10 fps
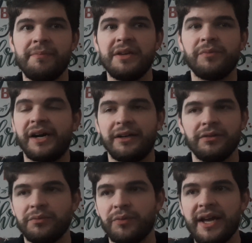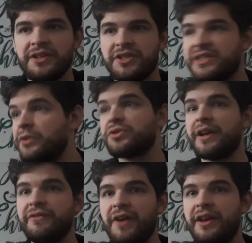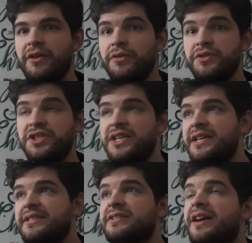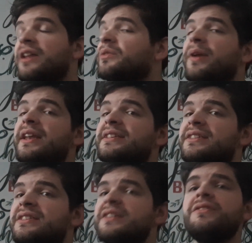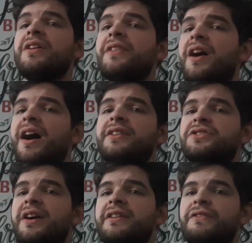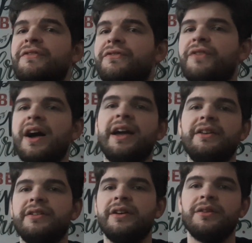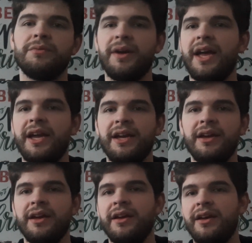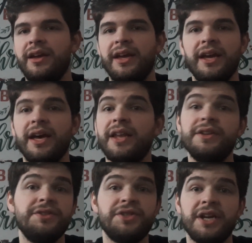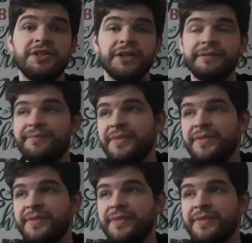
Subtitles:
Meanwhile, Rey is still trying to find out who she is, and Kylo Ren is still on the hunt trying to find Rey and change her.